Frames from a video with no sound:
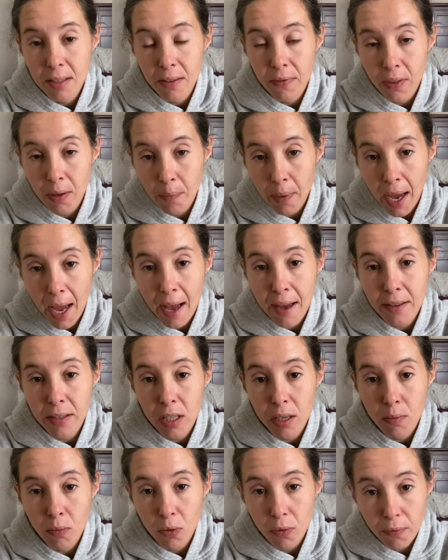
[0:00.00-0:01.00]
of the past
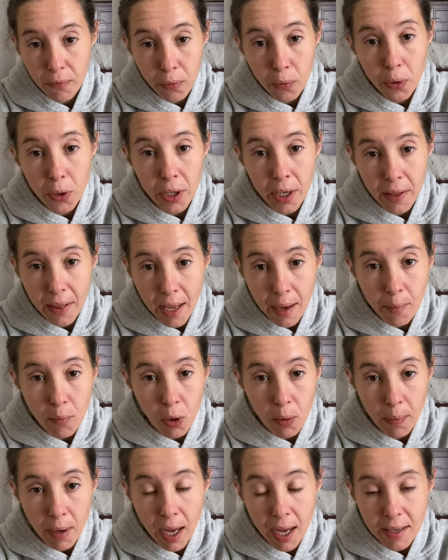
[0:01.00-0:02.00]
and move forward in that
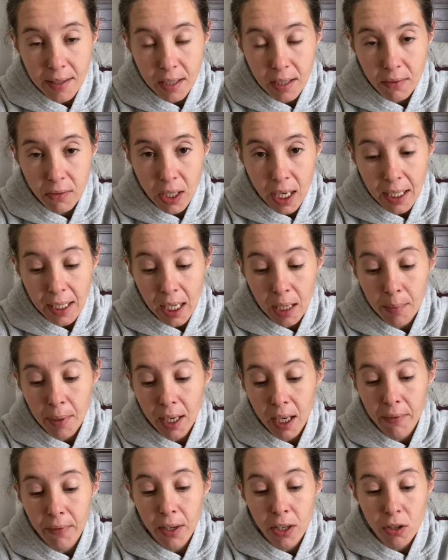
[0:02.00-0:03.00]
more positive
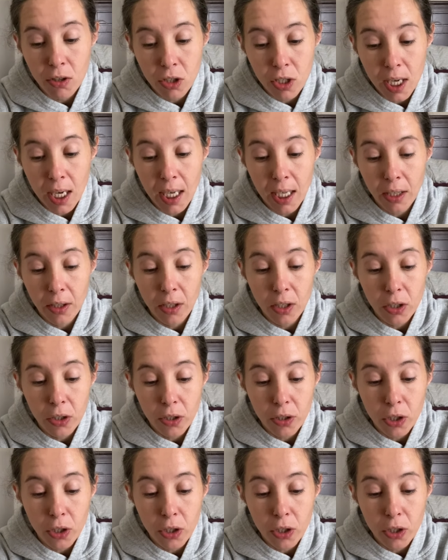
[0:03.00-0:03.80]
dynamic of understanding the,